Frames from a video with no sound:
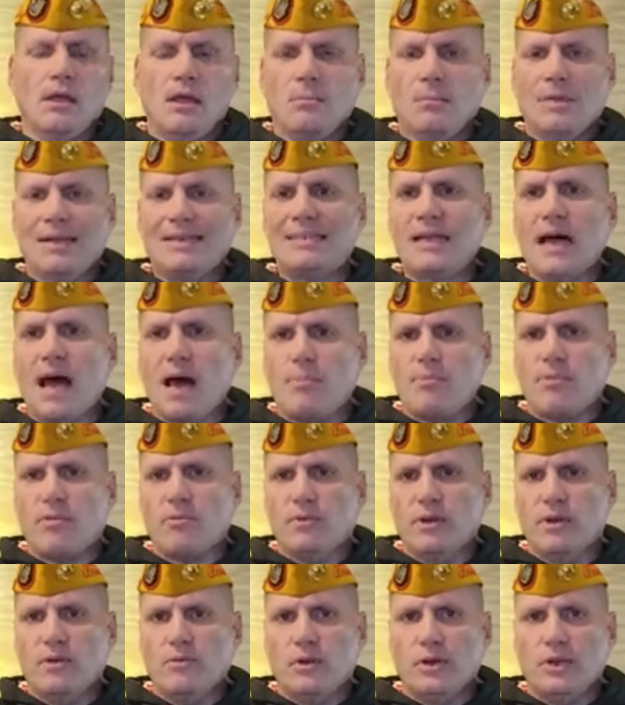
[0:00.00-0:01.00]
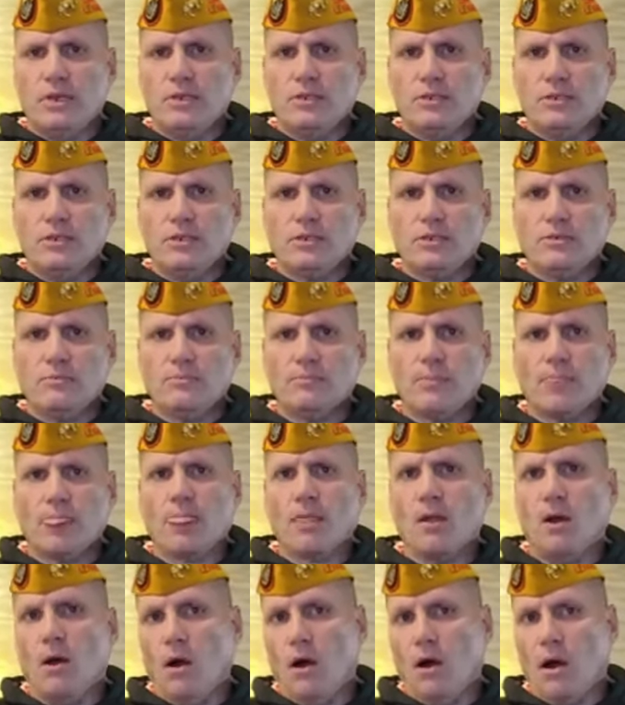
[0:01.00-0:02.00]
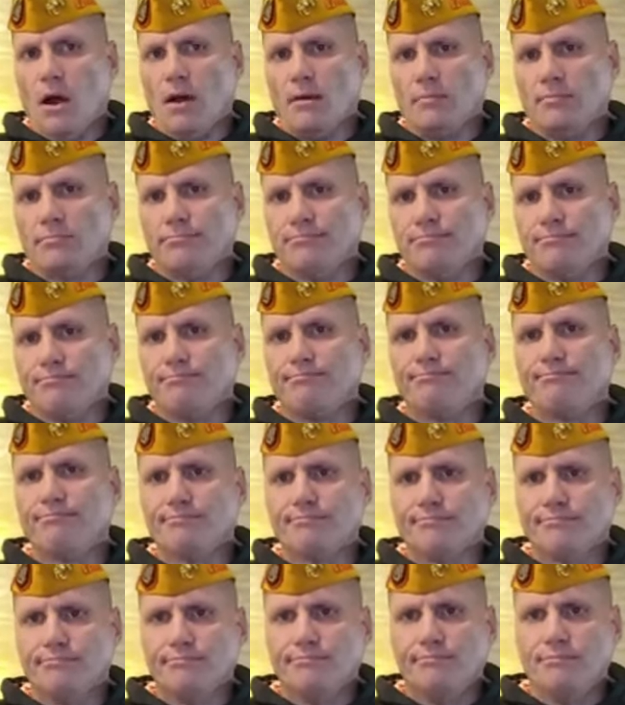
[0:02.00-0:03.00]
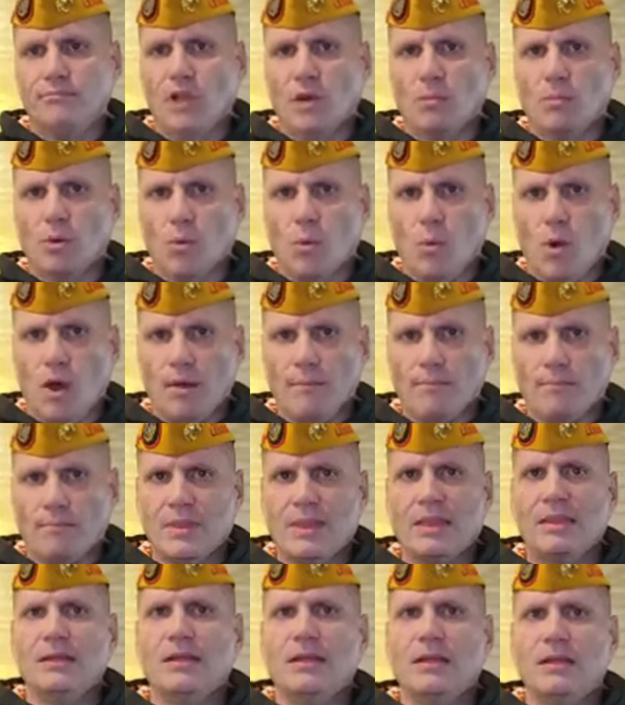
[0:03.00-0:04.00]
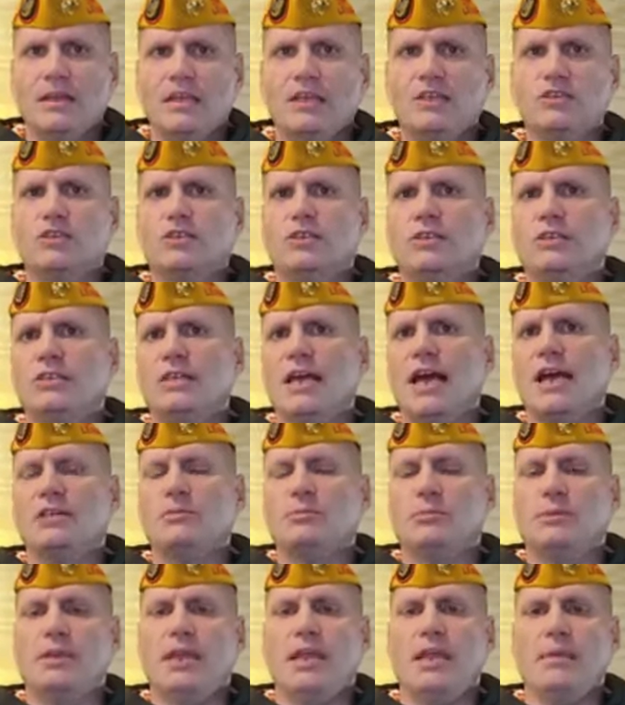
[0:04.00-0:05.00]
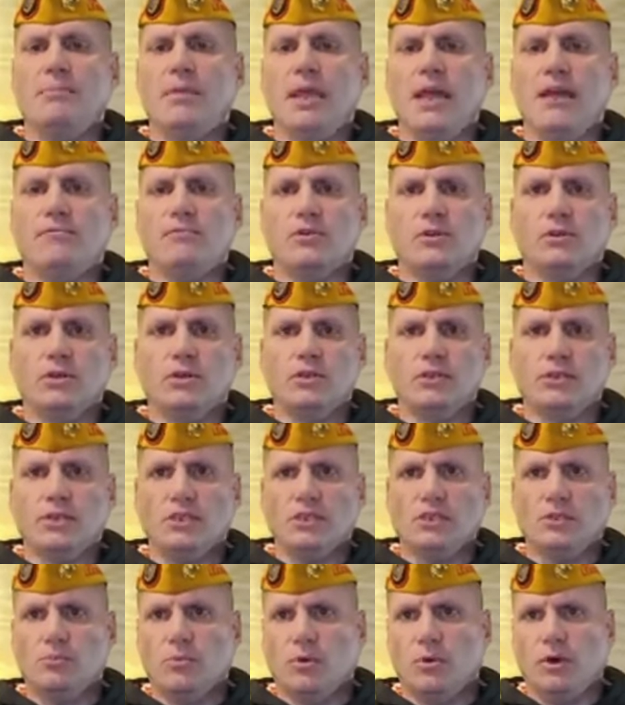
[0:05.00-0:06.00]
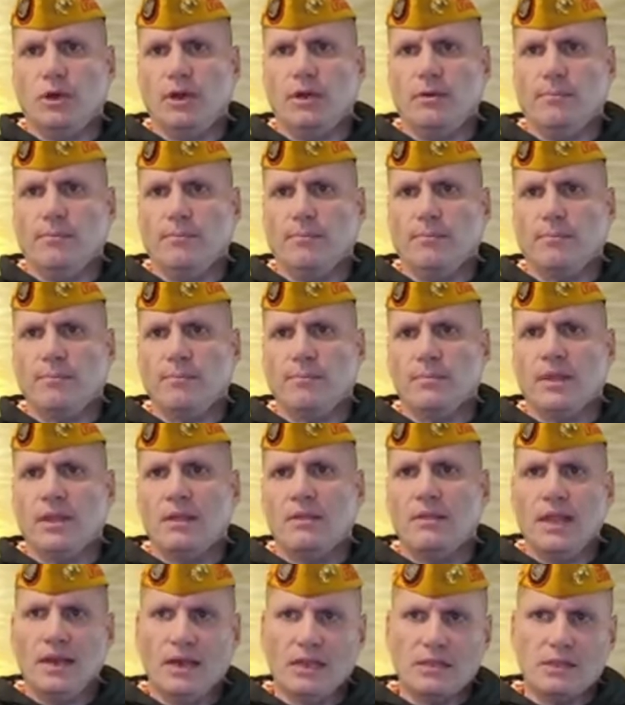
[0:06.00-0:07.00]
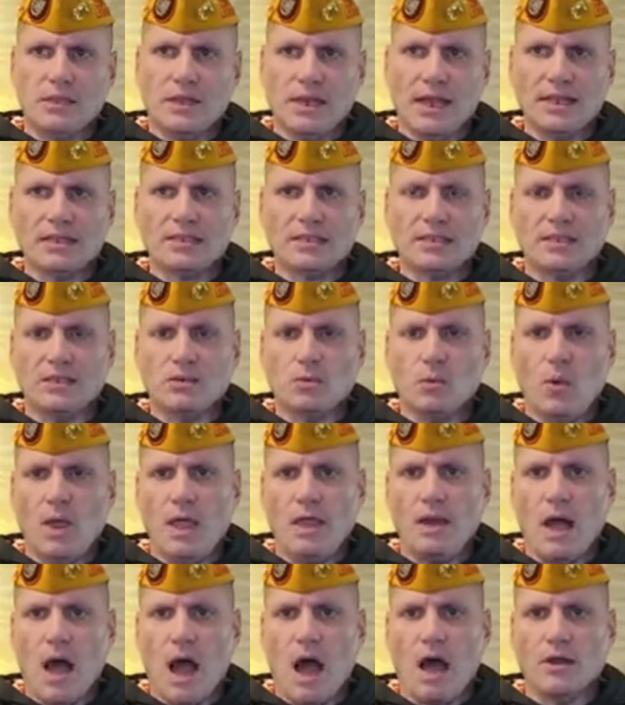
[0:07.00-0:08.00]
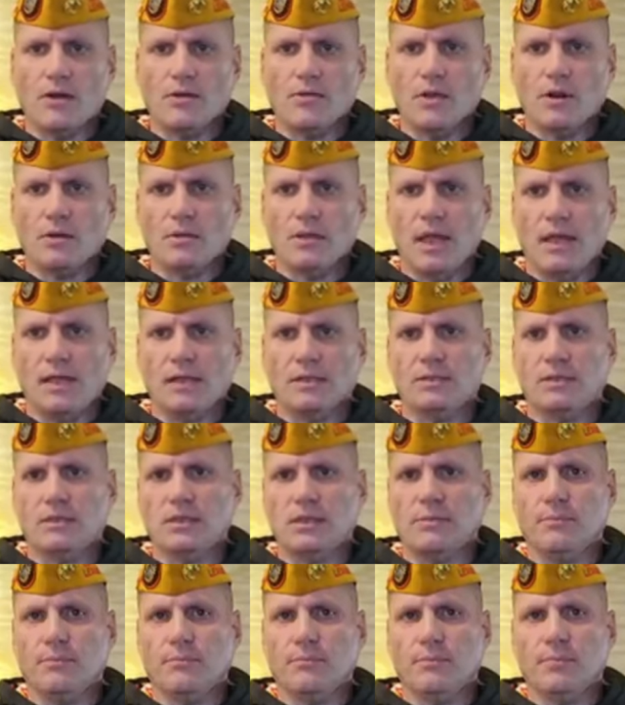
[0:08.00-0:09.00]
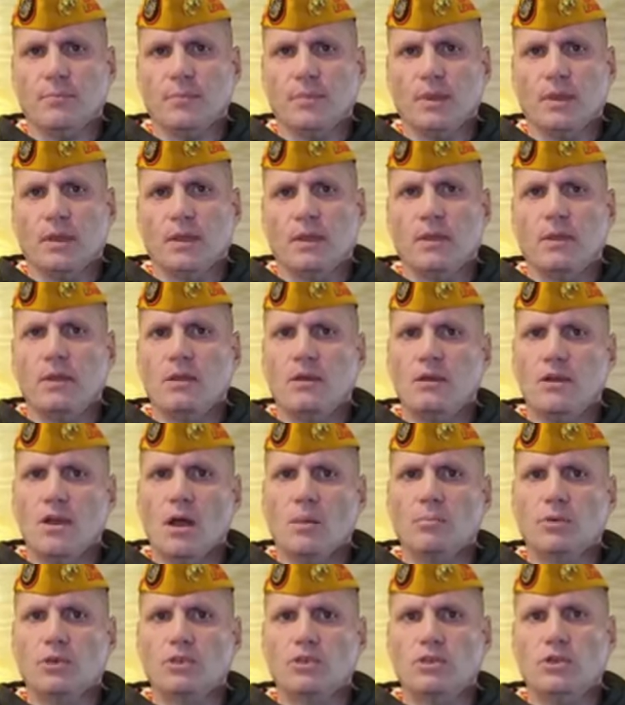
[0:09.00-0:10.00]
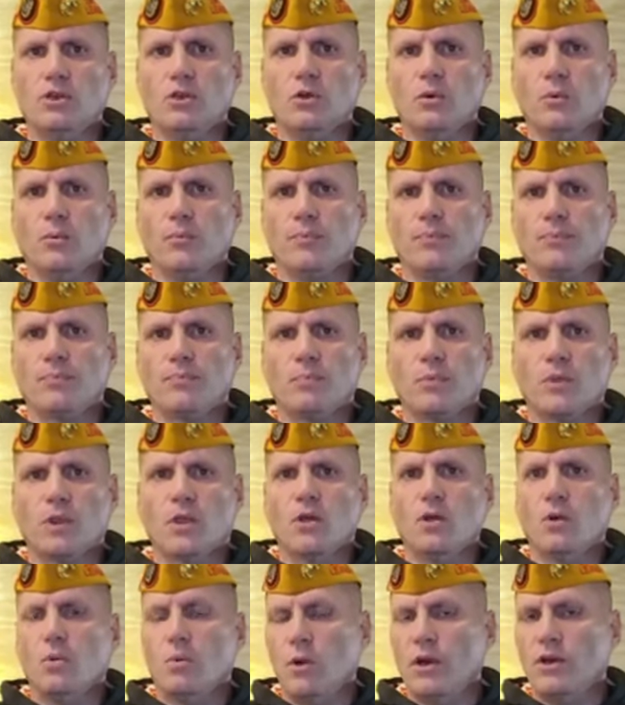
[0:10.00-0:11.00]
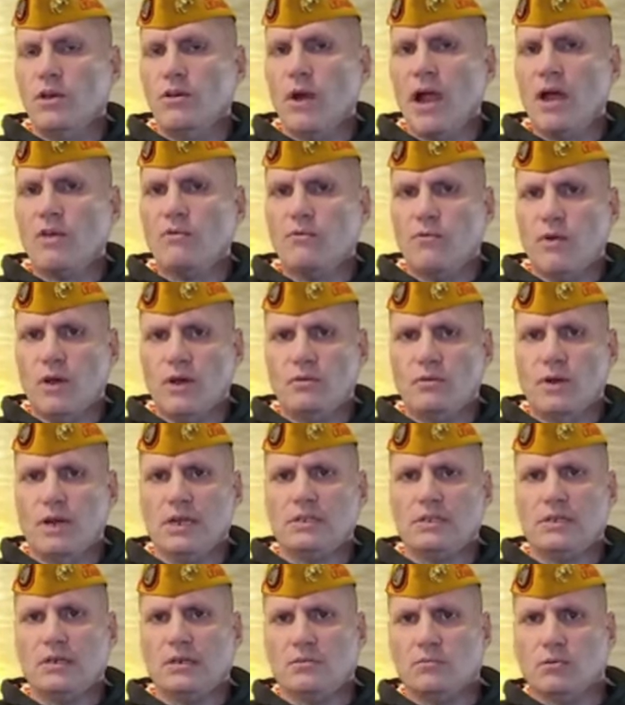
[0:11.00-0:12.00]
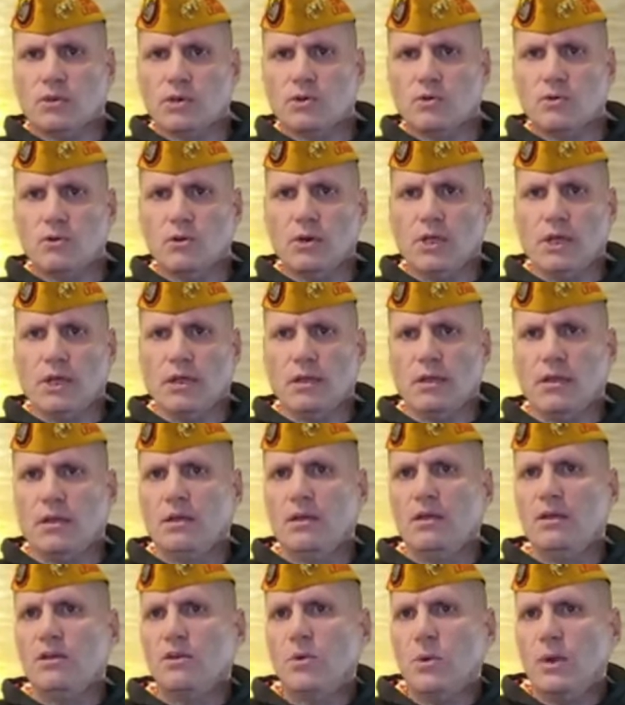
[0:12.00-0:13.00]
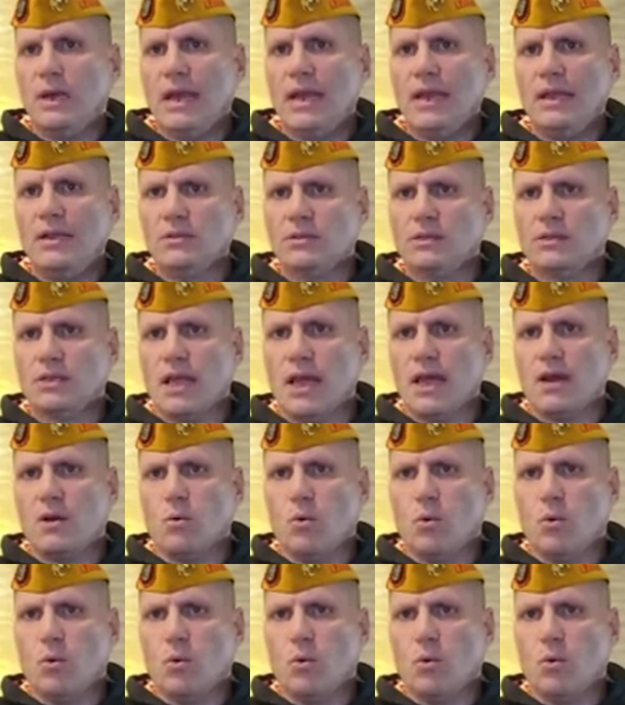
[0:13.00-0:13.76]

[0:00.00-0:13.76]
My top 3 reasons are, number 1, is your detachment named after a deceased Marine? Then it's an excellent way to honor their legacy. Number 2, when you're out fundraising, recruiting, doing Eagle Scout